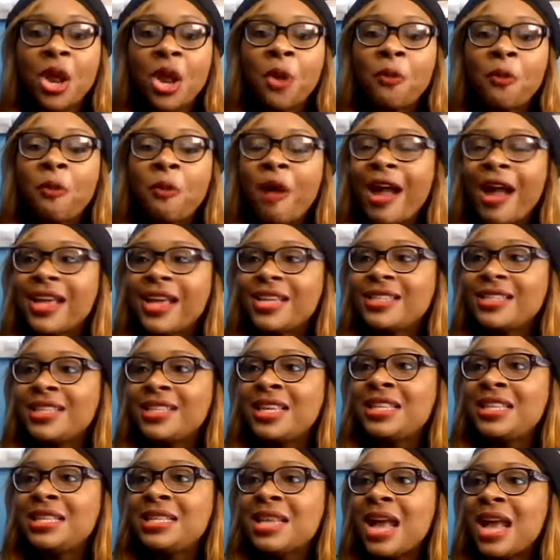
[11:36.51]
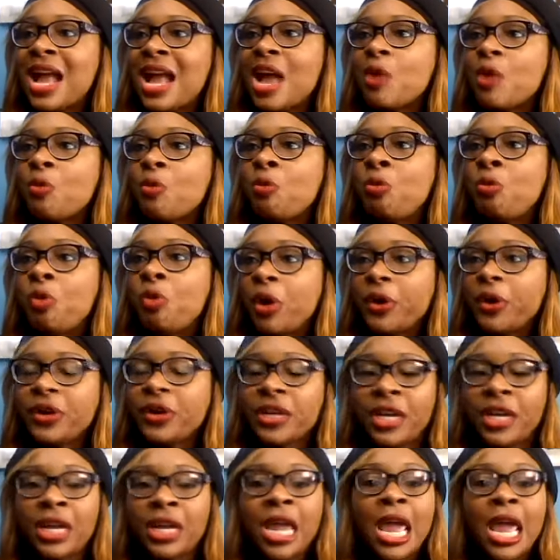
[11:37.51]
Why is it not
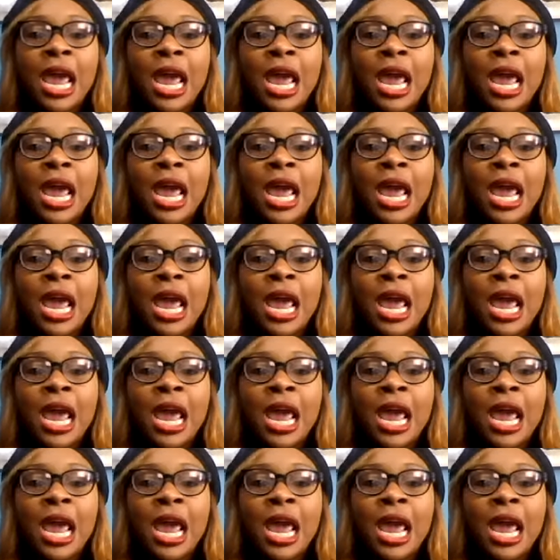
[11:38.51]
working?